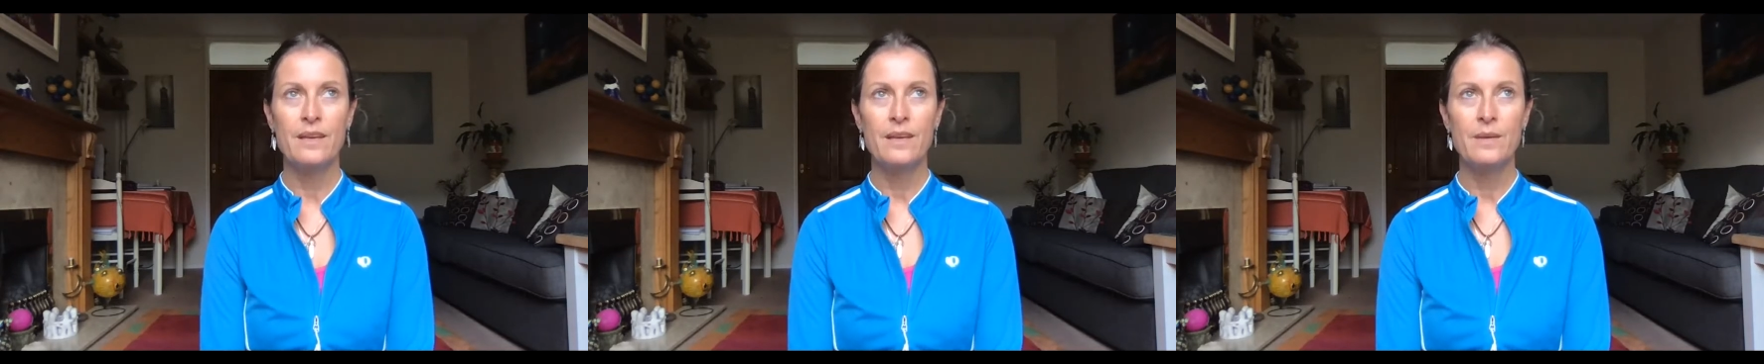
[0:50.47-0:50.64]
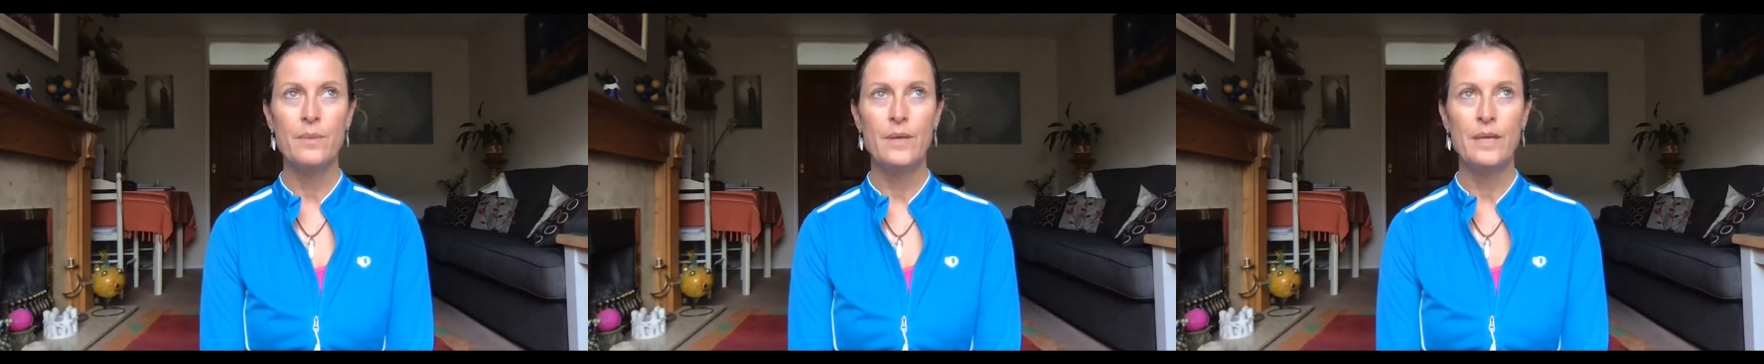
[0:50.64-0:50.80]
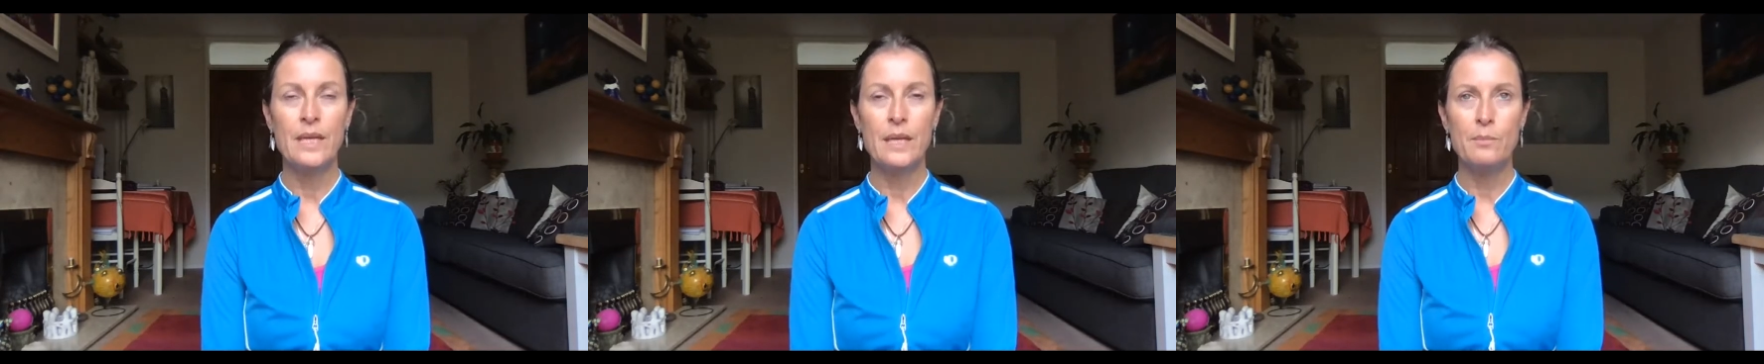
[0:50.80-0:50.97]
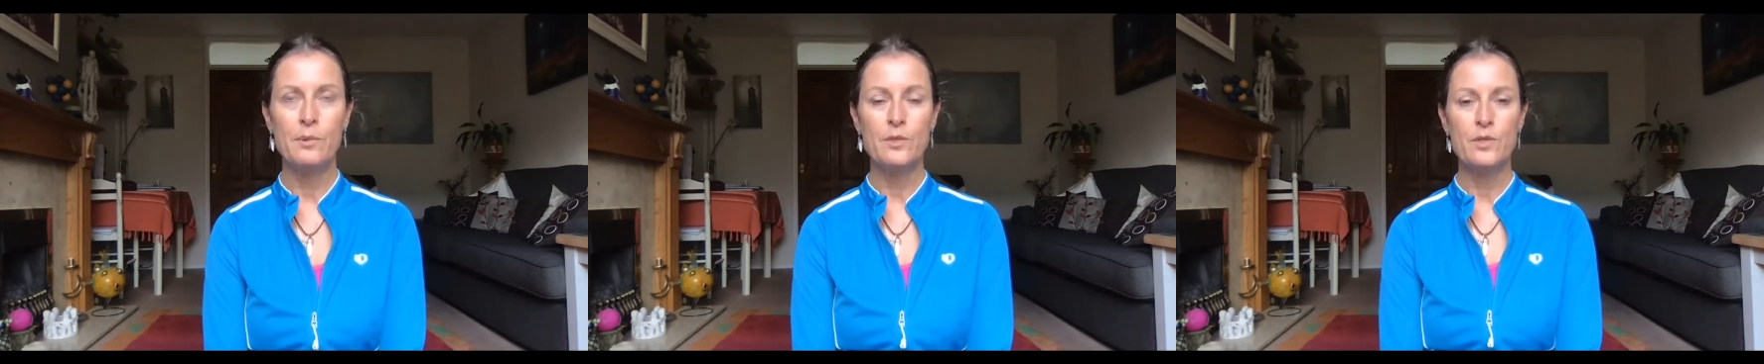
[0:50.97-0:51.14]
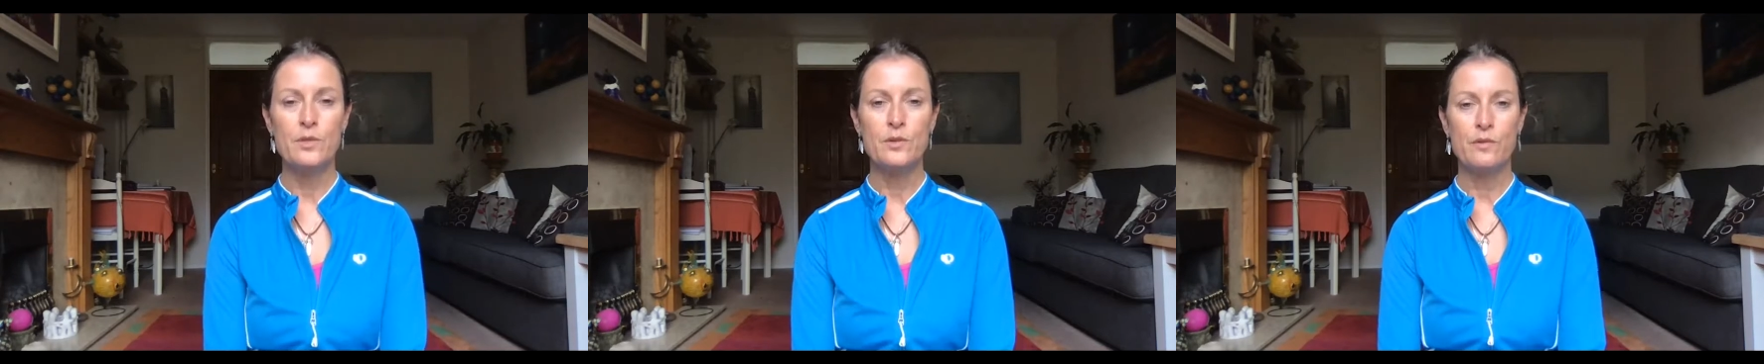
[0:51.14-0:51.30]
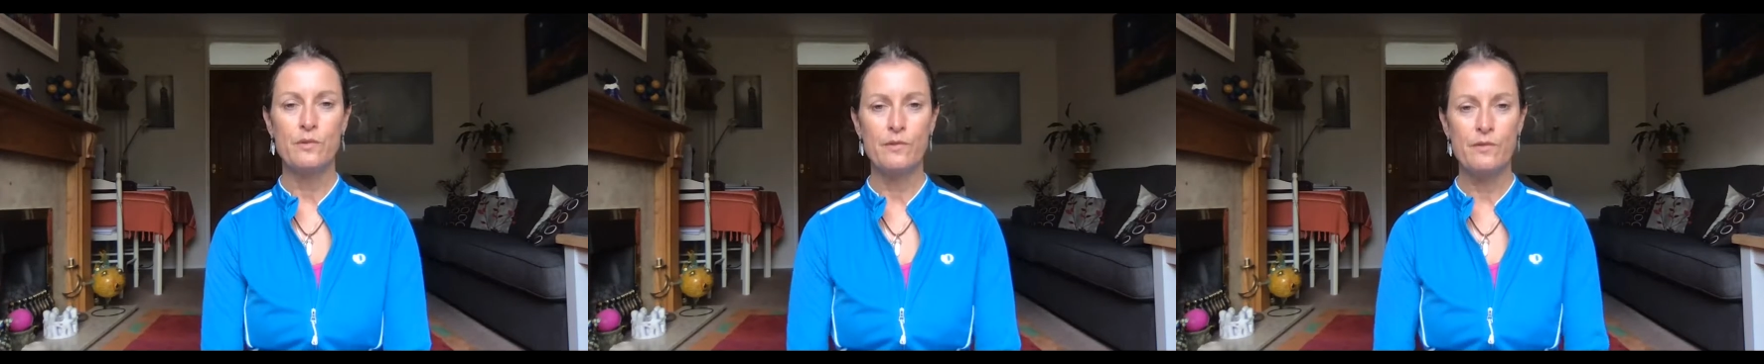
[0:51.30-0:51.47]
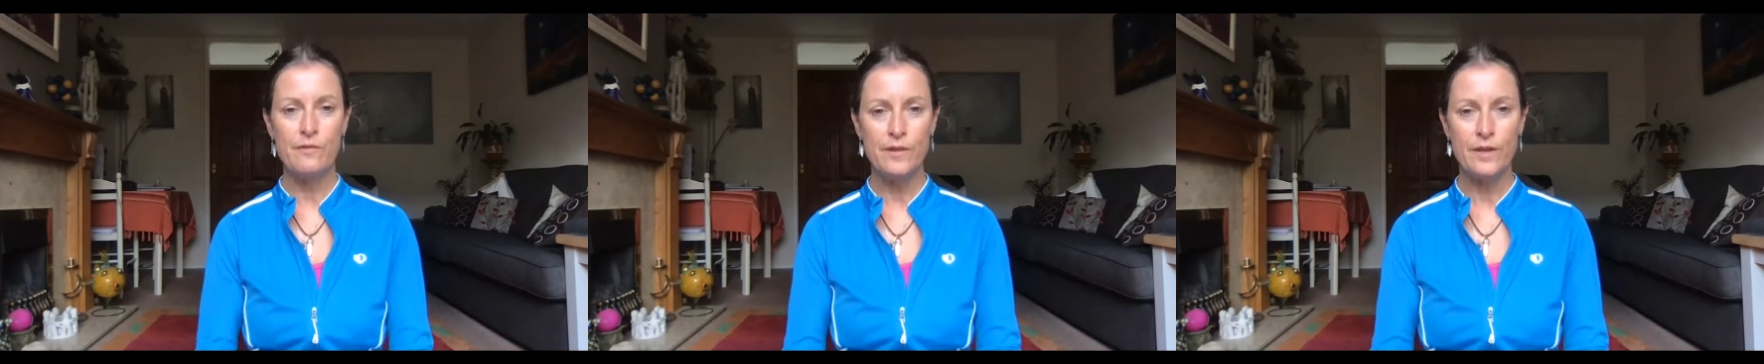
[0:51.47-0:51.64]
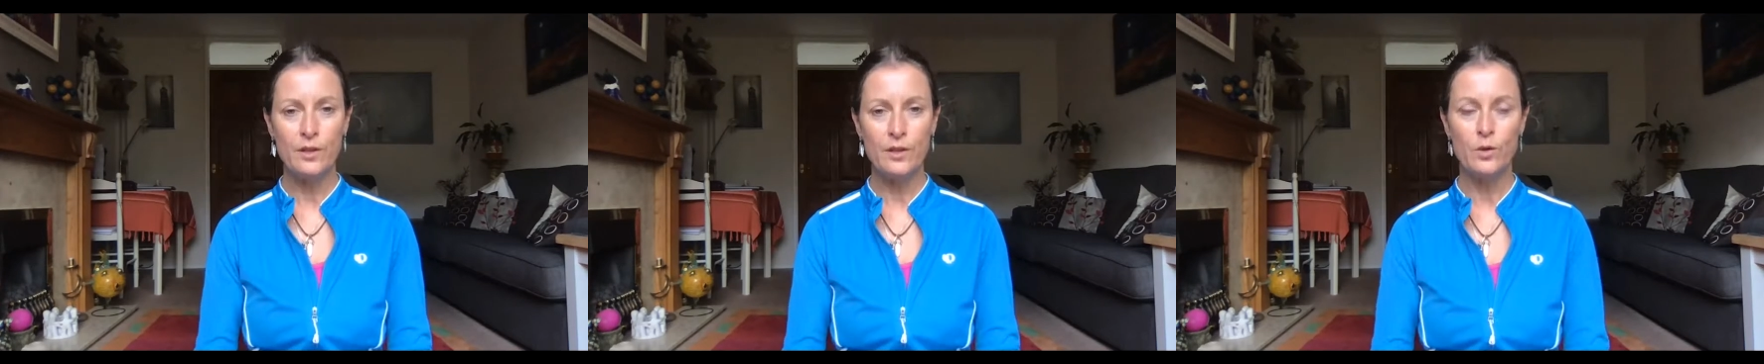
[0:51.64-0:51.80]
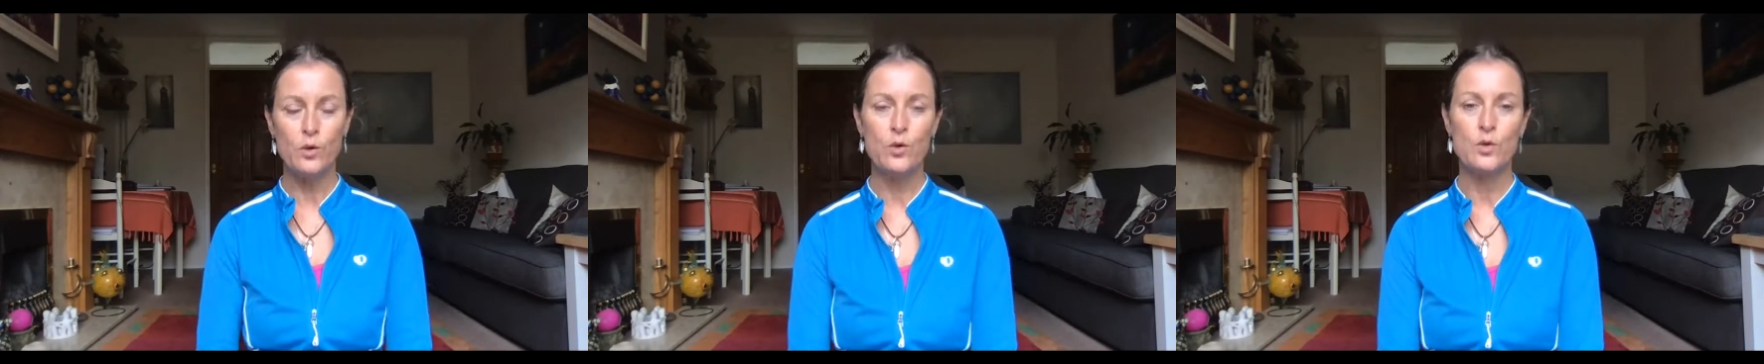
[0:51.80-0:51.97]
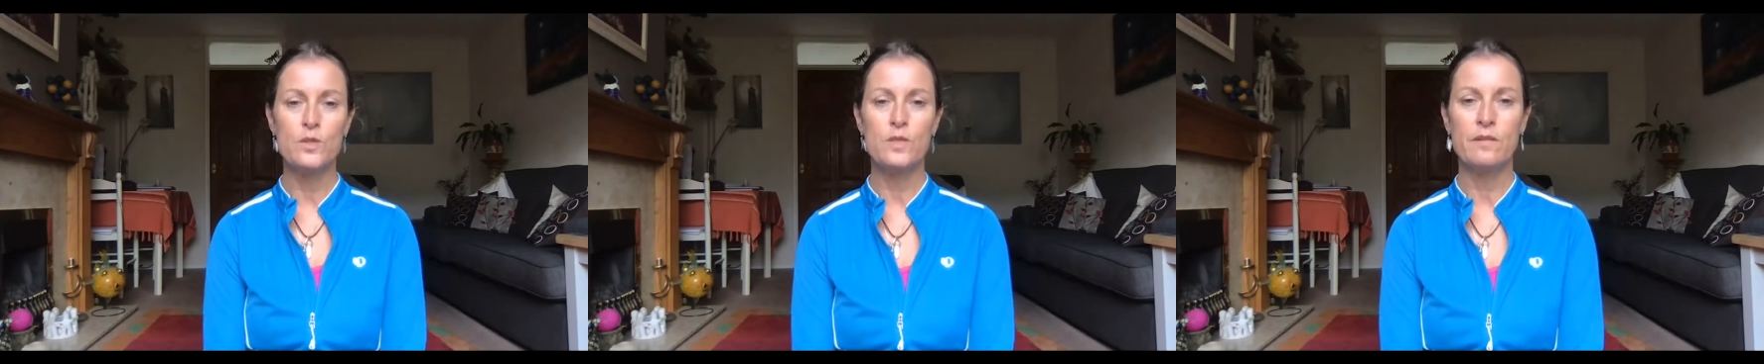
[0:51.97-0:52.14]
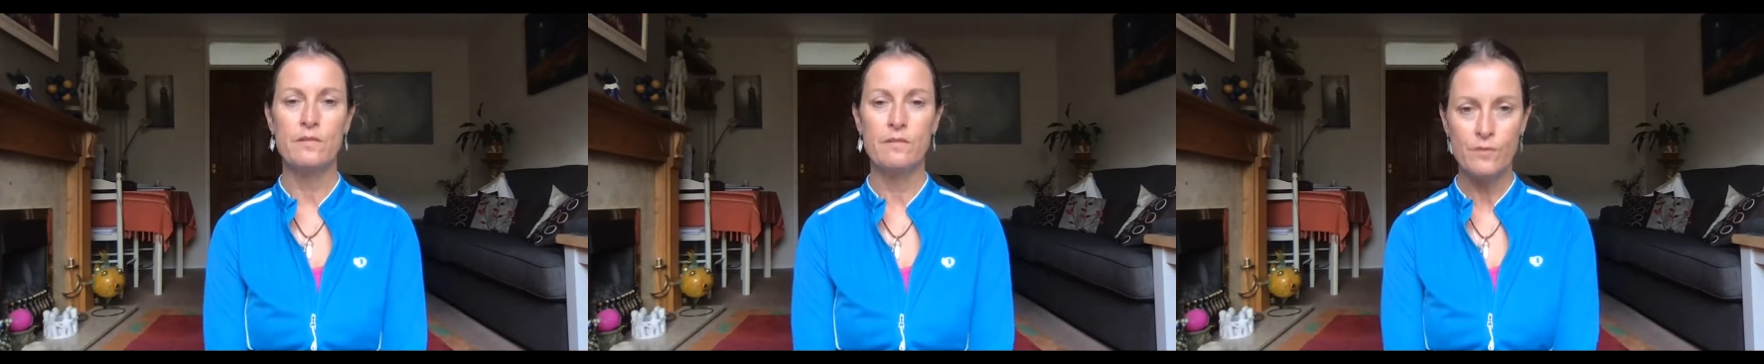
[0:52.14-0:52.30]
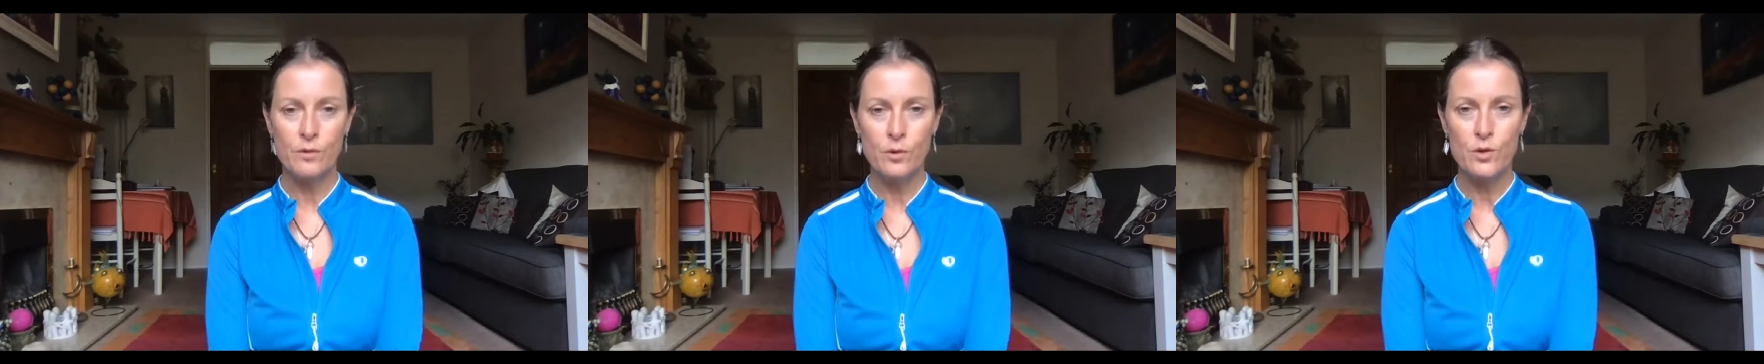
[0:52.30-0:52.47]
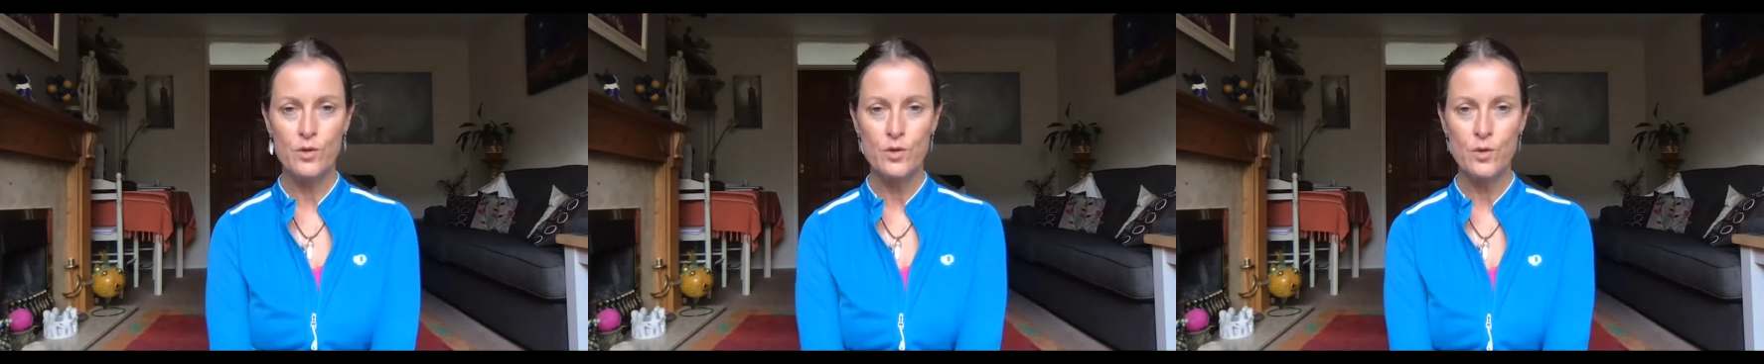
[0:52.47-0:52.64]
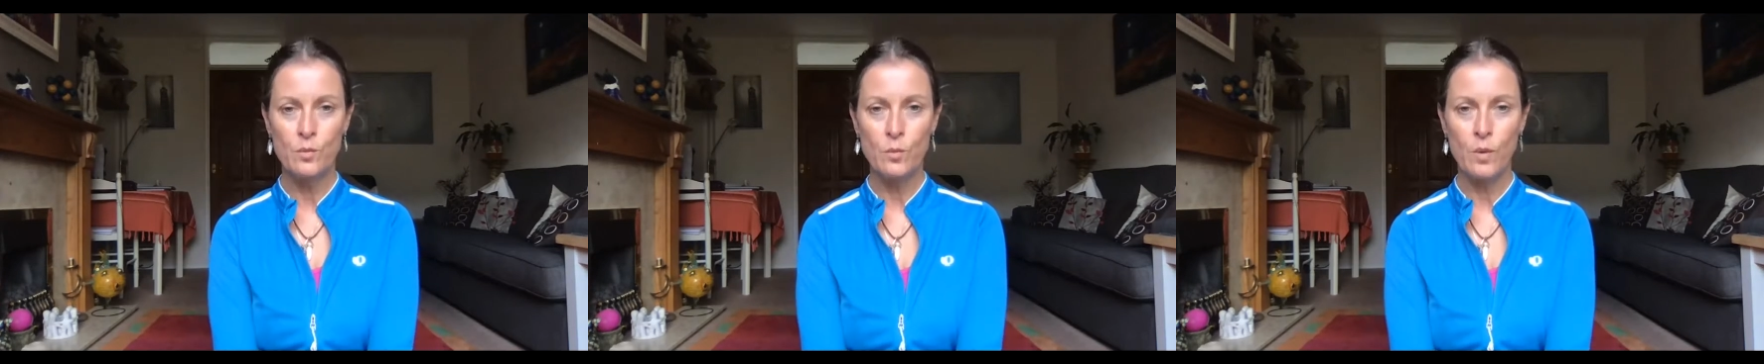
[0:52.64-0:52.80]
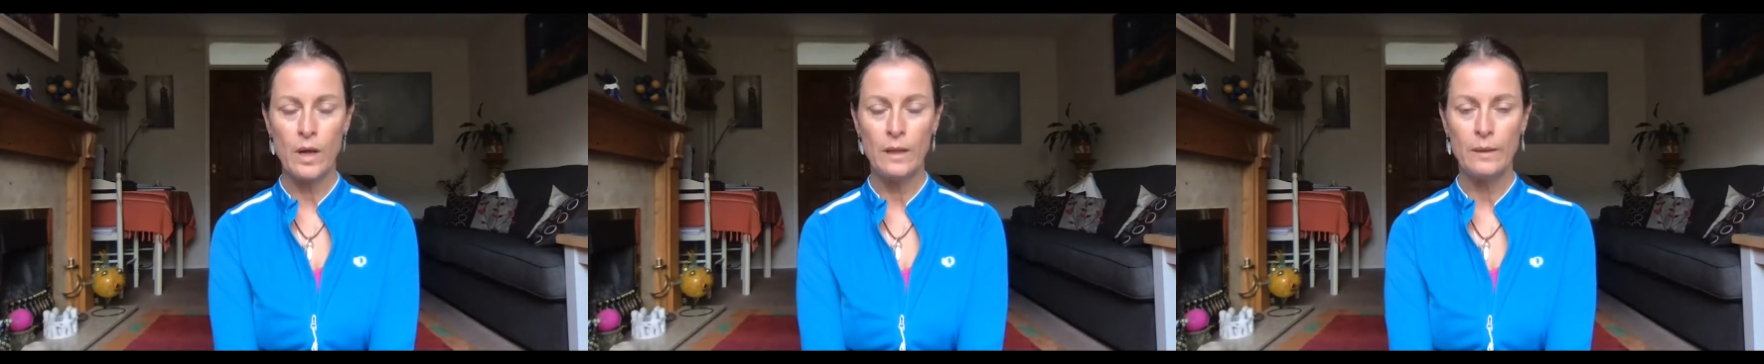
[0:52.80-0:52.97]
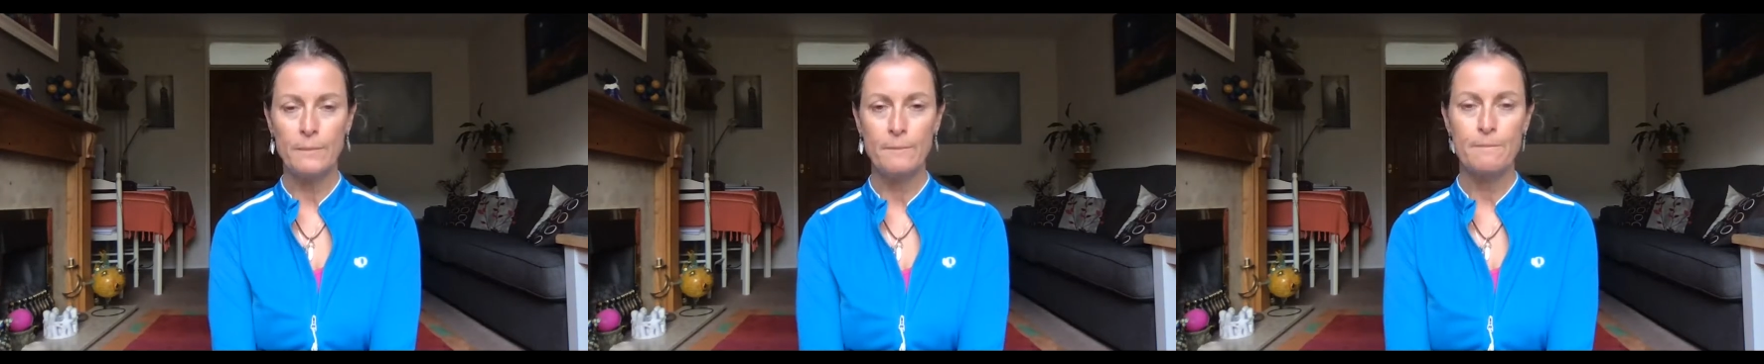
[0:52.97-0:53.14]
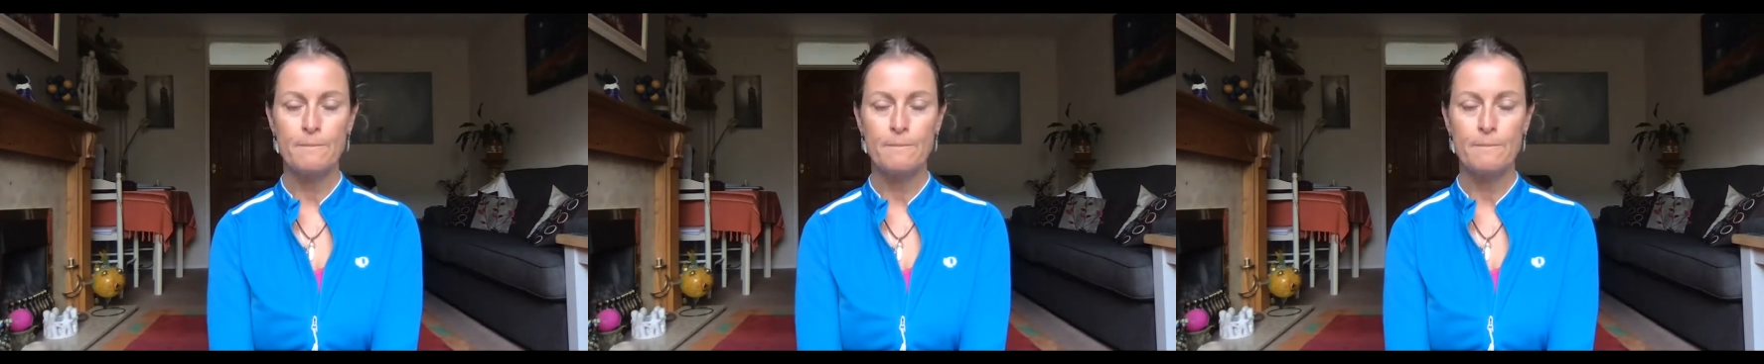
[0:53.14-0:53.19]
being able to feel good and function well.